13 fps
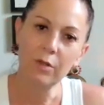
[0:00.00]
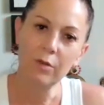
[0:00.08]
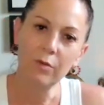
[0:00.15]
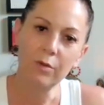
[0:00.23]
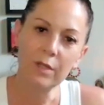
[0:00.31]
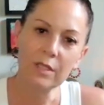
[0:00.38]

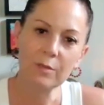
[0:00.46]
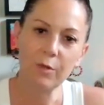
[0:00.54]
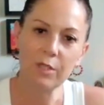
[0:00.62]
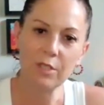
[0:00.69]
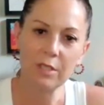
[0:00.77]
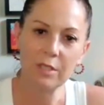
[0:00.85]
That all
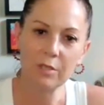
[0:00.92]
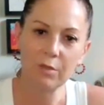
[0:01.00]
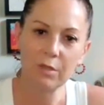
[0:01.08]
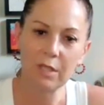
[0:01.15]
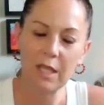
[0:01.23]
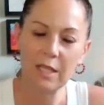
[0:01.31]
expression
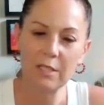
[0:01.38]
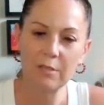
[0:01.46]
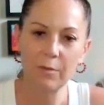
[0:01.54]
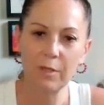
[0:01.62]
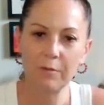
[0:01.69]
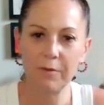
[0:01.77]
is
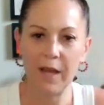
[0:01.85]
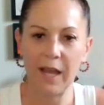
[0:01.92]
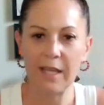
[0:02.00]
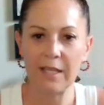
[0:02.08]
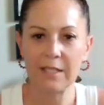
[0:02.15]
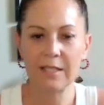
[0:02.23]
released from the
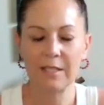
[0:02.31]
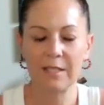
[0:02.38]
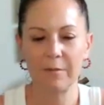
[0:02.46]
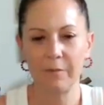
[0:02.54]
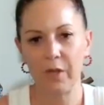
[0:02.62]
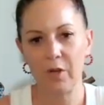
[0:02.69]
face.
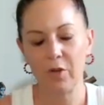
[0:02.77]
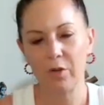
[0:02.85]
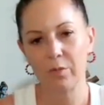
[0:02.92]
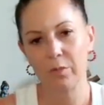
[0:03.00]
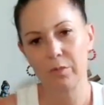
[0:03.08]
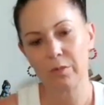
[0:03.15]
You're
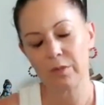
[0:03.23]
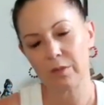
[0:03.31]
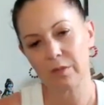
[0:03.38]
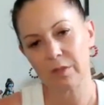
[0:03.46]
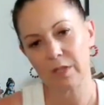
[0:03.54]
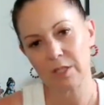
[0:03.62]
not
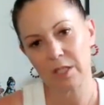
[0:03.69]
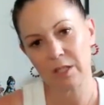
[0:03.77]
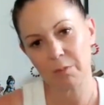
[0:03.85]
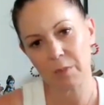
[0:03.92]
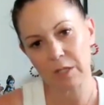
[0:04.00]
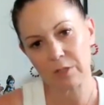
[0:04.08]

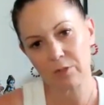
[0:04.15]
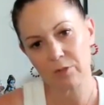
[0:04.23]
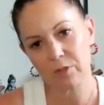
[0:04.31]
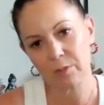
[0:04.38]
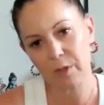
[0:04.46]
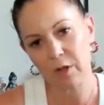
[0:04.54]
clenching the
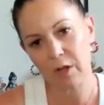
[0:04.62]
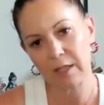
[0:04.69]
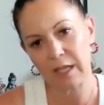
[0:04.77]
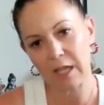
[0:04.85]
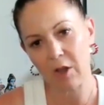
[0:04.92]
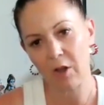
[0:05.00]
muscles
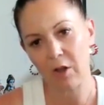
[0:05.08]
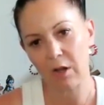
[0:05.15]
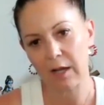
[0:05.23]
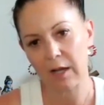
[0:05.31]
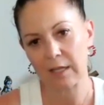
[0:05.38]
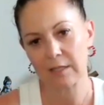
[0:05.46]
behind the
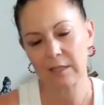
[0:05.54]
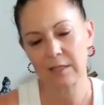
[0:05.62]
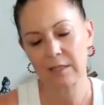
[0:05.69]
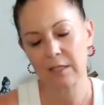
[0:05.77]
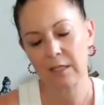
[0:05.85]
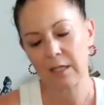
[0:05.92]

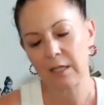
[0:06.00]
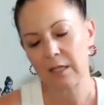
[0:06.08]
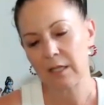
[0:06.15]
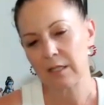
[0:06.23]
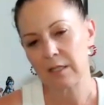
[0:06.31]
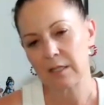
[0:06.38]
eyes.
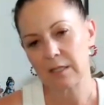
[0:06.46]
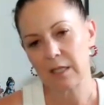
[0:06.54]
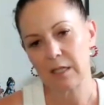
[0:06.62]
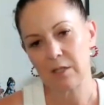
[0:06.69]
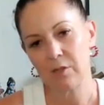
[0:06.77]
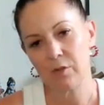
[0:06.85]

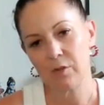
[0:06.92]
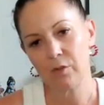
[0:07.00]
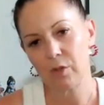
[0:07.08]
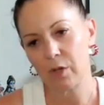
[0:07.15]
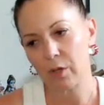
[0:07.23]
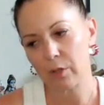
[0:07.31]
Just let it
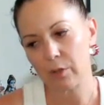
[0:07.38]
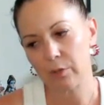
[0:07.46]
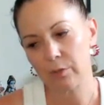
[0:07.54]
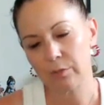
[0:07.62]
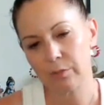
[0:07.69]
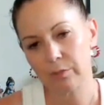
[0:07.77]
all go.